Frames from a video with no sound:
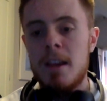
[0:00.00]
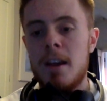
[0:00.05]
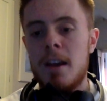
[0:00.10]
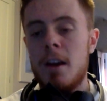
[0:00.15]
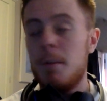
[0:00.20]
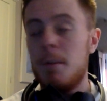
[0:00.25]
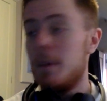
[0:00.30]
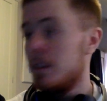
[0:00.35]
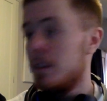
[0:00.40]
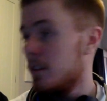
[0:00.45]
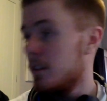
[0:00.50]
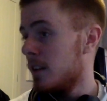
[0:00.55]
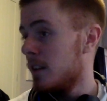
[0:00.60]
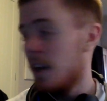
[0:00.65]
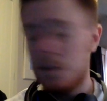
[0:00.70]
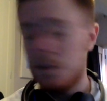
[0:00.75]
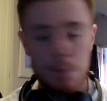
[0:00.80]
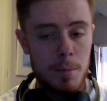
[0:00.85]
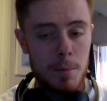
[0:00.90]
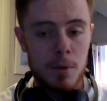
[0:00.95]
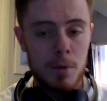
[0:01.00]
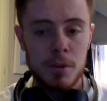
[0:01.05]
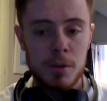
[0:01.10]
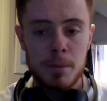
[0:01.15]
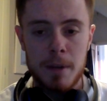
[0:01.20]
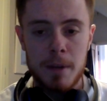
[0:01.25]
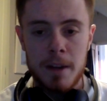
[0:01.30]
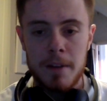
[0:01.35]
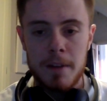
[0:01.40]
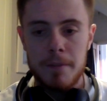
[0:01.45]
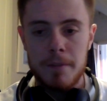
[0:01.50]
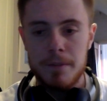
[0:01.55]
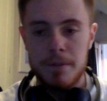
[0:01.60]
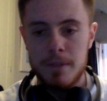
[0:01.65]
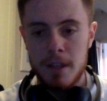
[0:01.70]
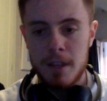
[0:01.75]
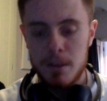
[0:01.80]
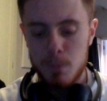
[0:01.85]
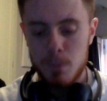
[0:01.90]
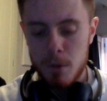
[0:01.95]
It doesn't have to be multiplayer.
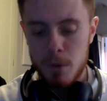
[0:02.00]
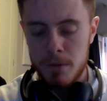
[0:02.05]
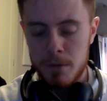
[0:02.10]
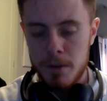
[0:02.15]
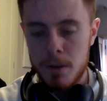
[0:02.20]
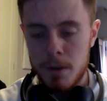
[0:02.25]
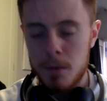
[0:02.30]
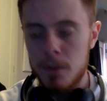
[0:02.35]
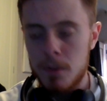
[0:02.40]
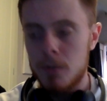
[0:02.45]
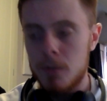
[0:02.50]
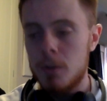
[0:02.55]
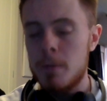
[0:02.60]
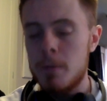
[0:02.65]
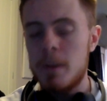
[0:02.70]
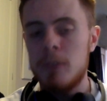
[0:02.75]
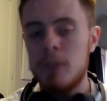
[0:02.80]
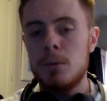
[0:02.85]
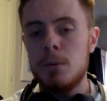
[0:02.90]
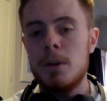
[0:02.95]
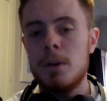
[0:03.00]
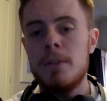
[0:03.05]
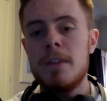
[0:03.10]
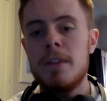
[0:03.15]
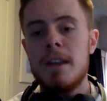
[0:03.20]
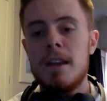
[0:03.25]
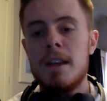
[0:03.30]
That's one thing I want to talk about as well.